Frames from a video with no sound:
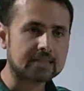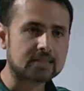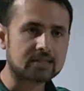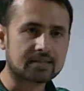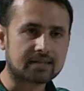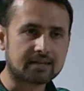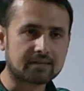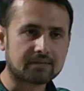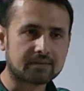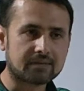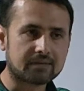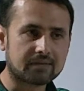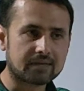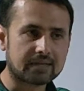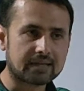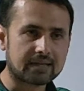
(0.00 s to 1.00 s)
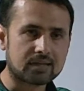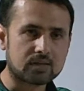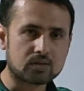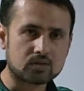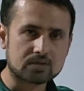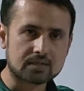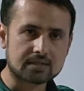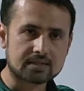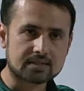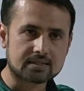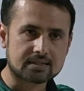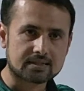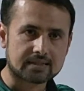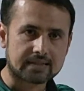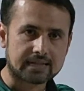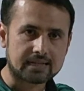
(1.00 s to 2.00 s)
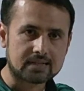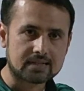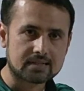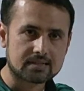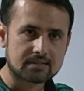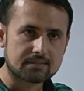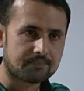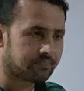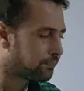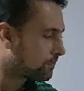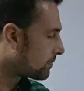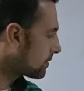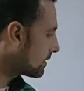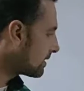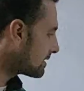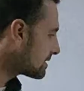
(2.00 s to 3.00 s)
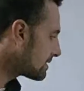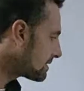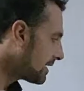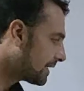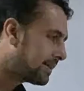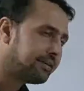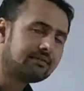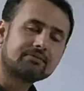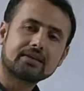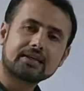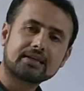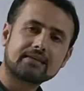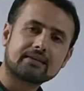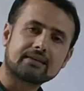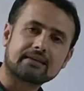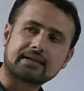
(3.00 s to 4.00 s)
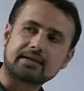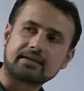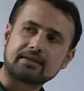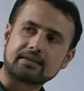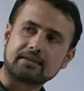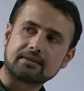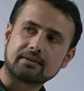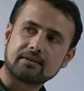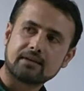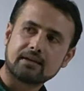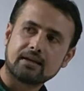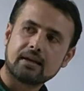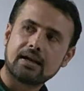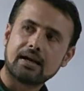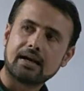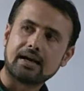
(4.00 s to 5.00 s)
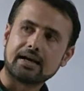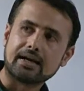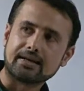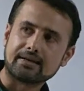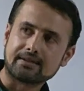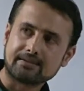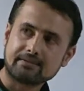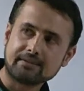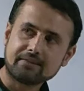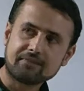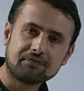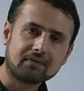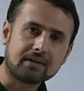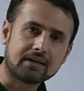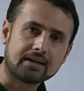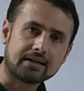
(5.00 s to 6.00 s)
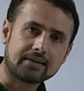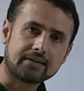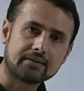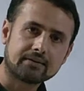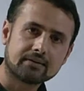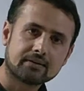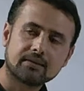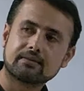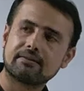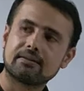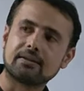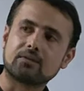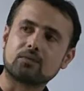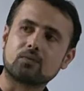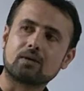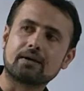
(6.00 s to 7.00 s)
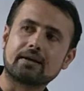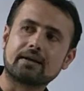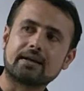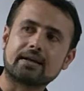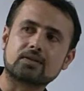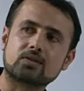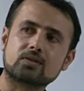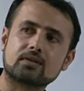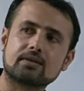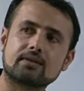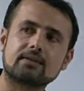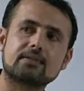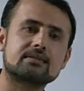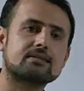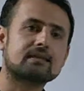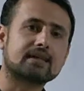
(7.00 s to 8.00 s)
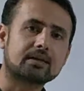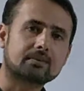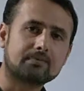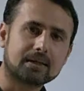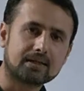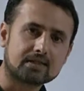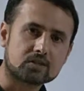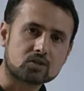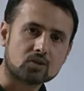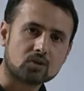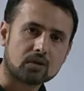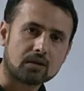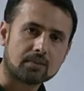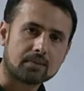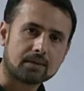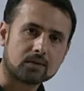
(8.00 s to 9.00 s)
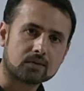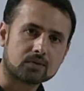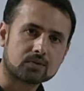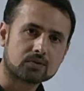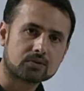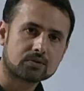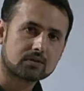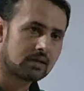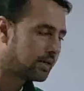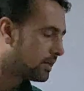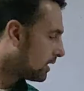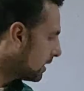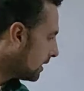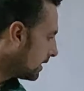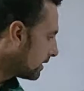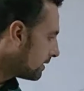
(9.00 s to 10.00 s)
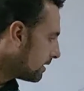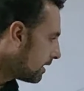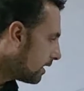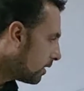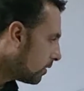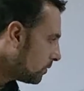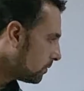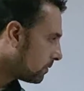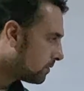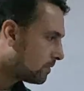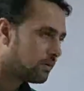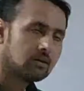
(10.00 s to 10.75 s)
instead of giving any useless details. The second thing that I did, I identified that what an actual the statement is all about. Now